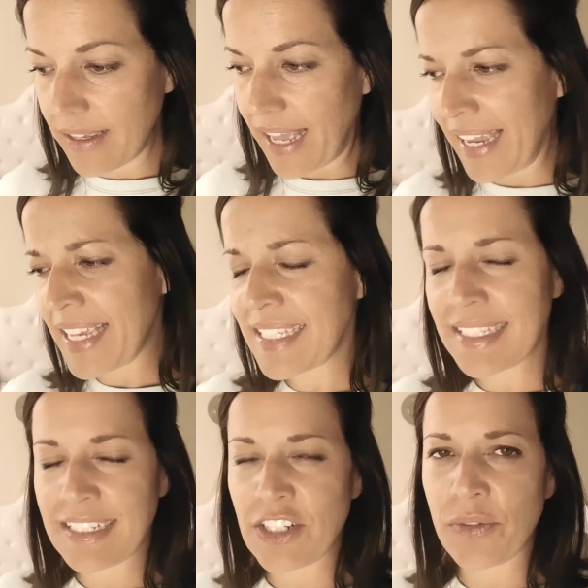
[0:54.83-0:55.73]
I
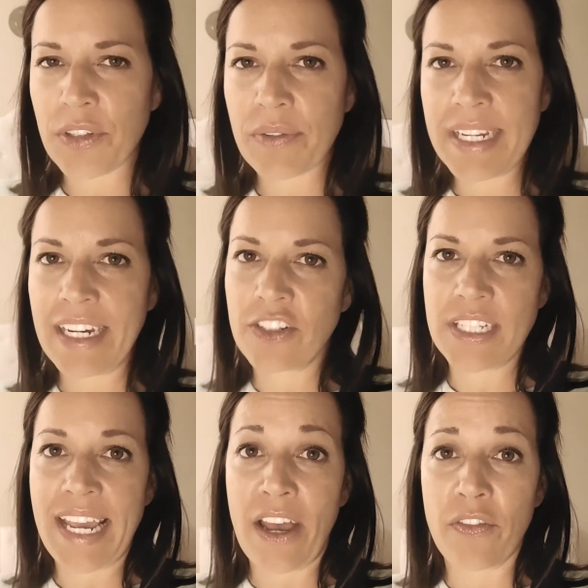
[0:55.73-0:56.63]
guess, two or three years
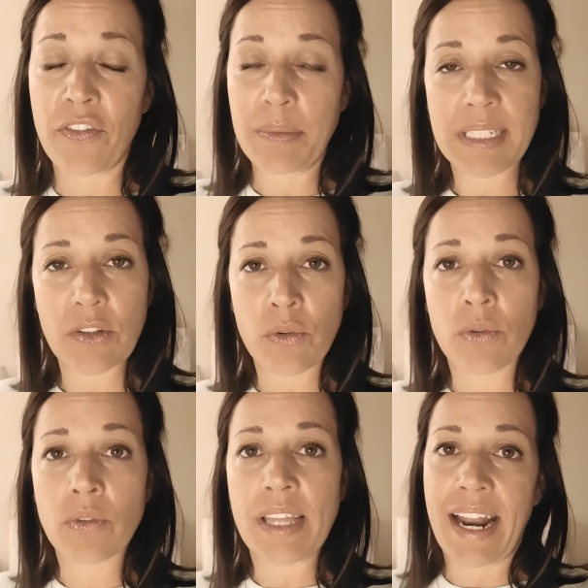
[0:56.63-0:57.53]
now from
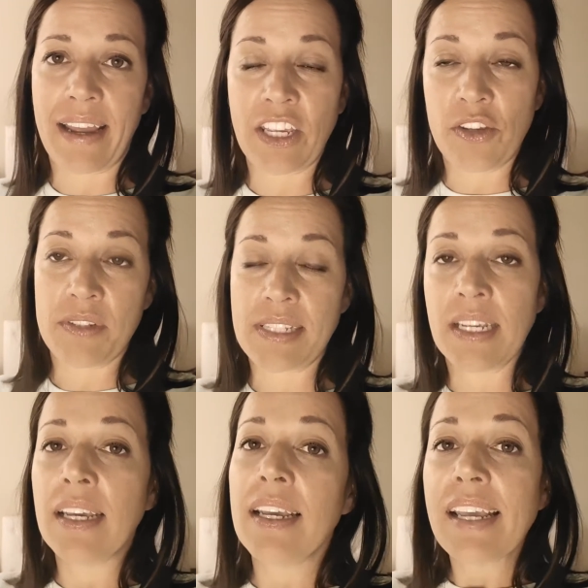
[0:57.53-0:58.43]
school that I use
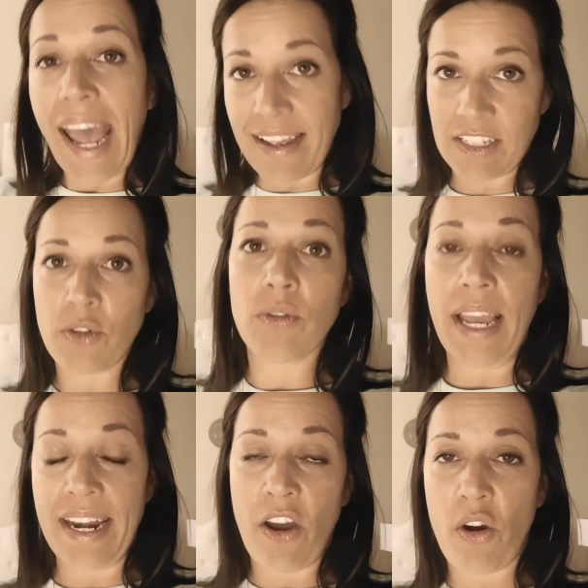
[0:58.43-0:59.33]
at school
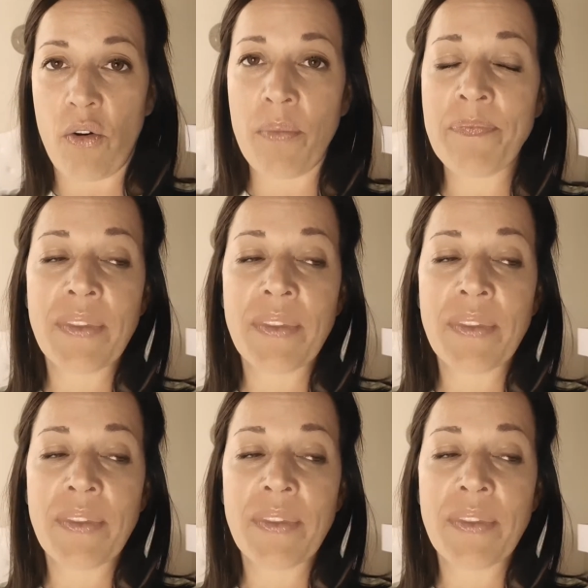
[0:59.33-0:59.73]
and home,